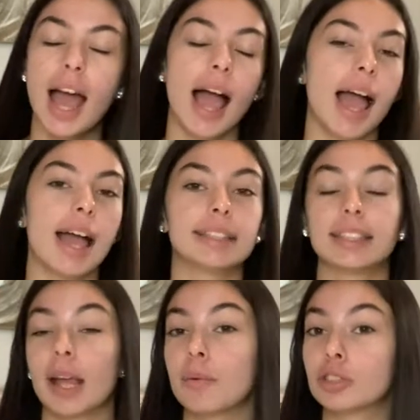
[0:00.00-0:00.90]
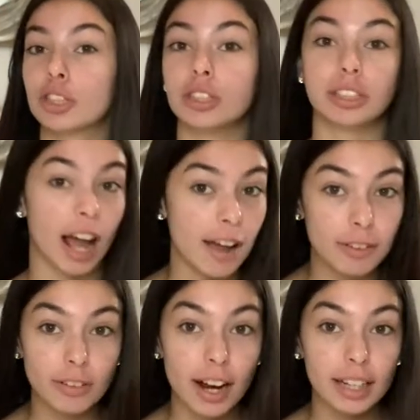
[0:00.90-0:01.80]
And today we're just diving
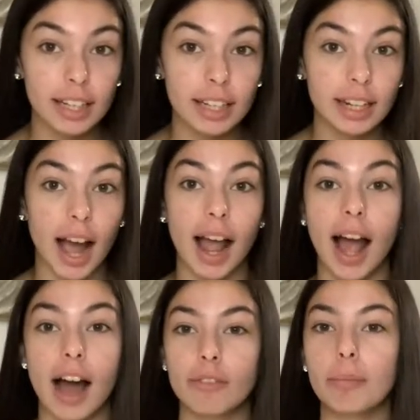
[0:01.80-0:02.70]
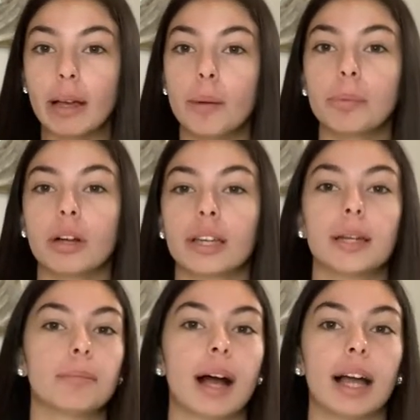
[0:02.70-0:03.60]
right in. I have a makeup look
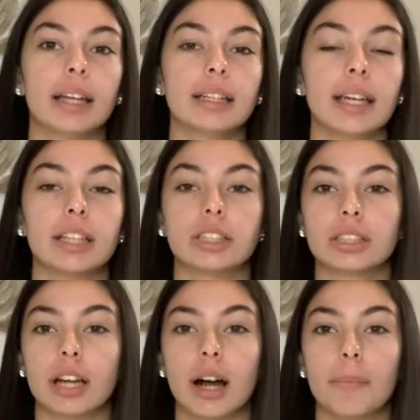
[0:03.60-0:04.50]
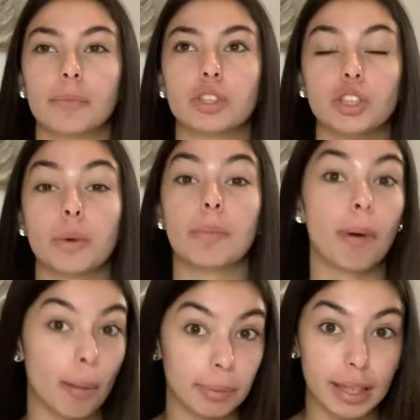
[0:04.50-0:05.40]
in mind. It's to do with
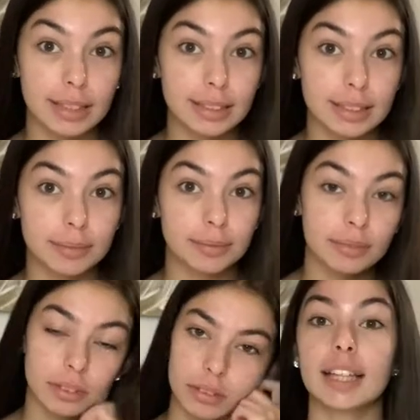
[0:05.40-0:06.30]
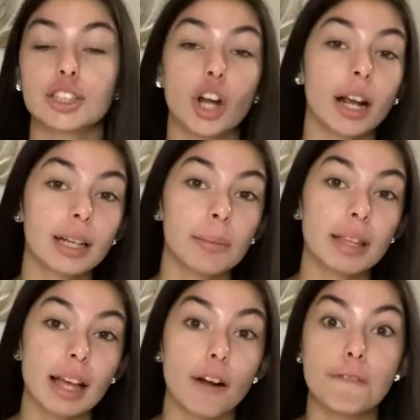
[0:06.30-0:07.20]
pumpkins. It's not gonna be
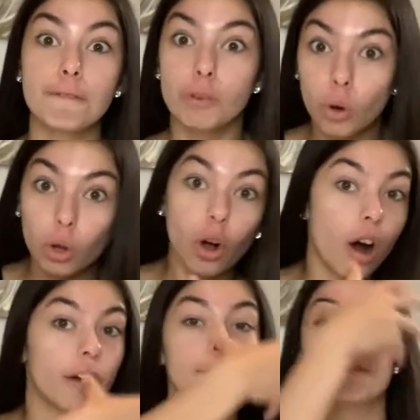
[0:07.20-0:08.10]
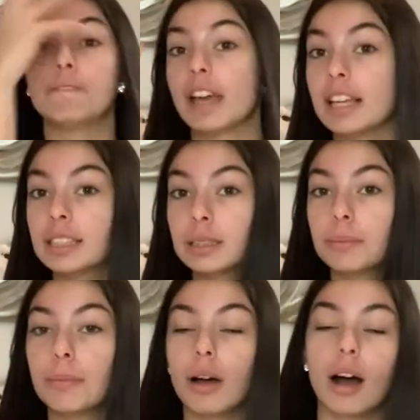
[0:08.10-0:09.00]
like a full-on face
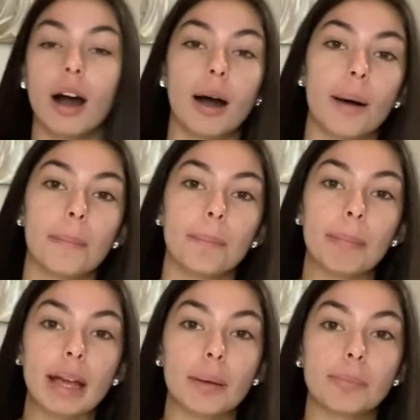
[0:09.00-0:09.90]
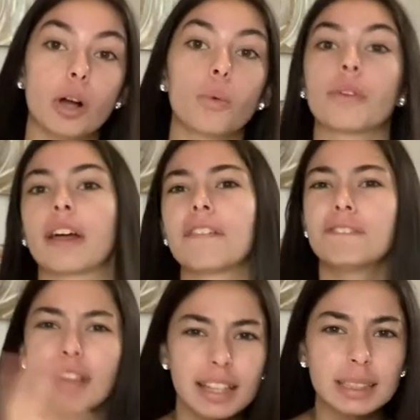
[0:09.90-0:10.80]
makeup look with like
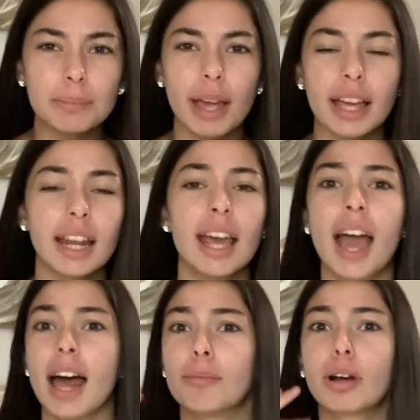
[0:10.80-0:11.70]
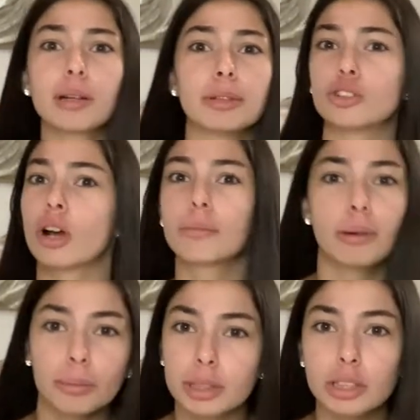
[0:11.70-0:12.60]
face paint, and I'm not gonna be drawing
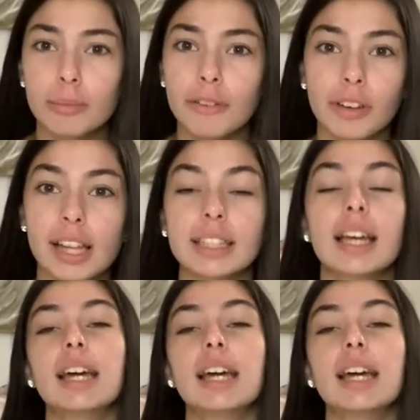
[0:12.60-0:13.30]
pumpkins on my face.